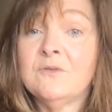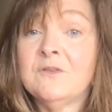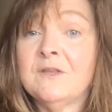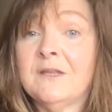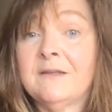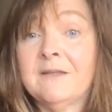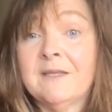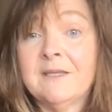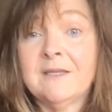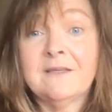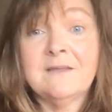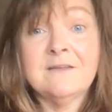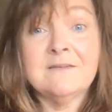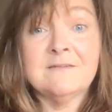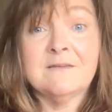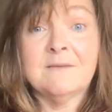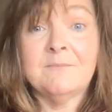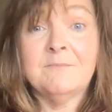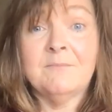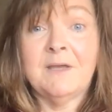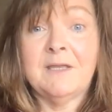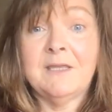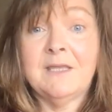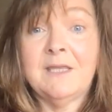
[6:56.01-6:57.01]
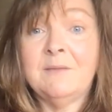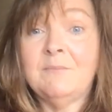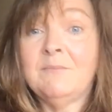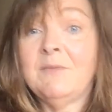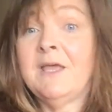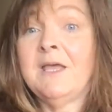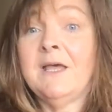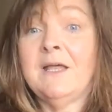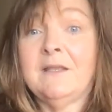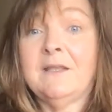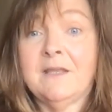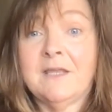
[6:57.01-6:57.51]
The link is in my
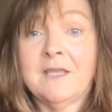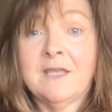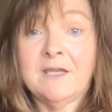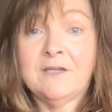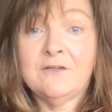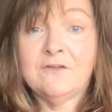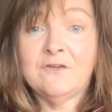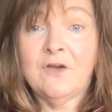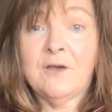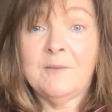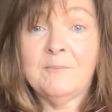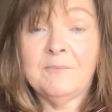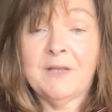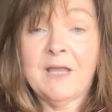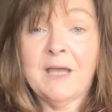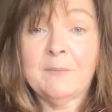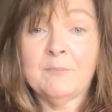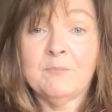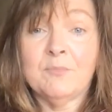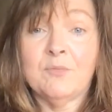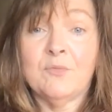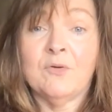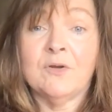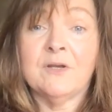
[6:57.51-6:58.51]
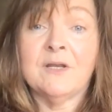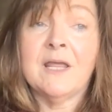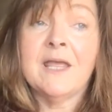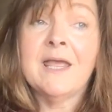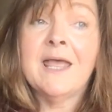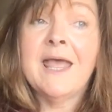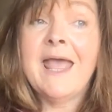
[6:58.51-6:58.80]
email and on Blackboard,